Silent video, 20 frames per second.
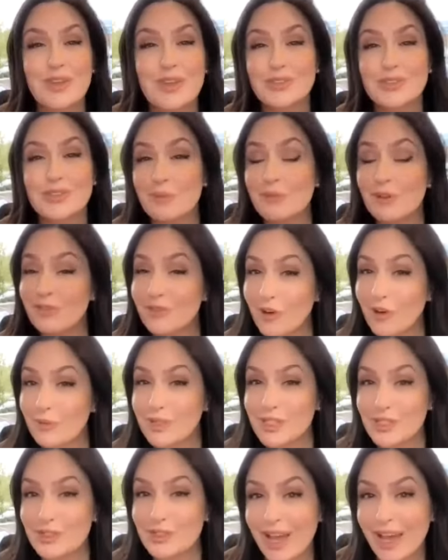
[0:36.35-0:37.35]
So before
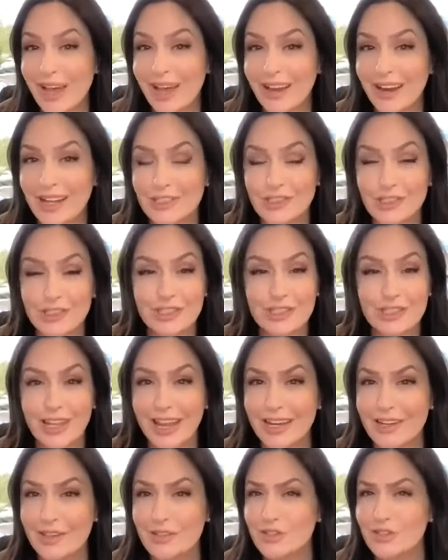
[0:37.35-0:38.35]
we do that, I'd just
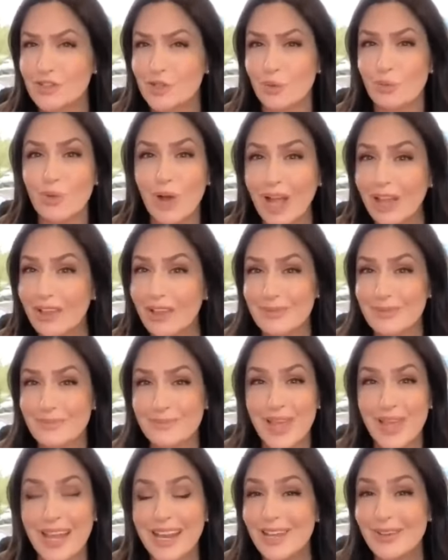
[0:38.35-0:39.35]
like to
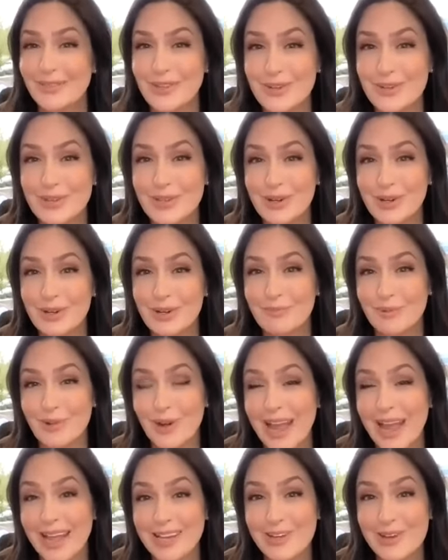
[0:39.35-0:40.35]
welcome any of you that are
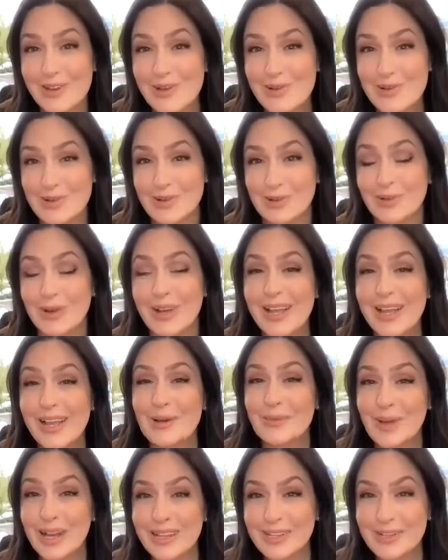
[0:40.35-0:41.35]
brand new.
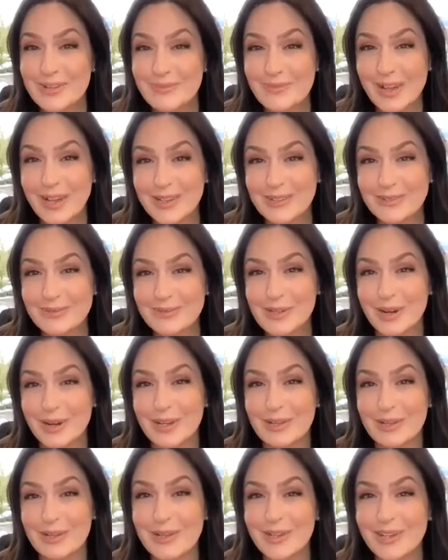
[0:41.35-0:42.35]
Welcome to our
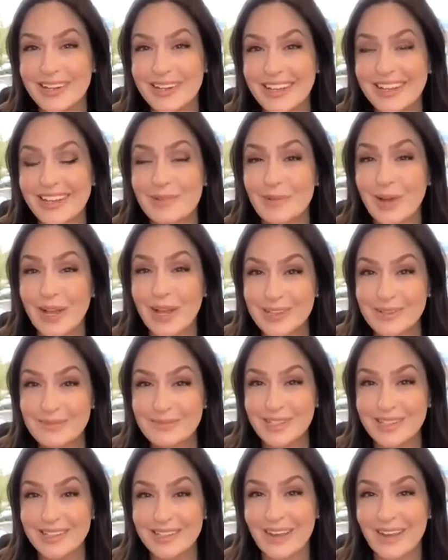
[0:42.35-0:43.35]
community. Welcome
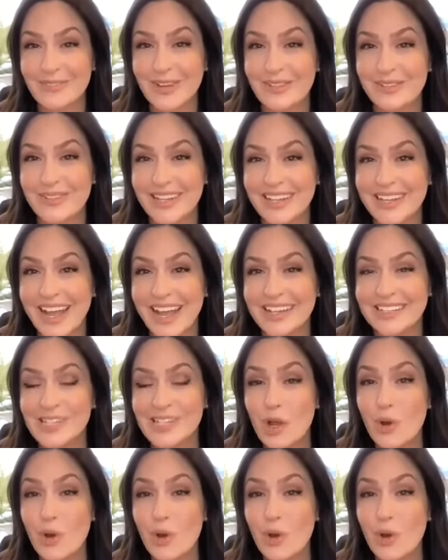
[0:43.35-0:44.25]
to LifeWave Connect.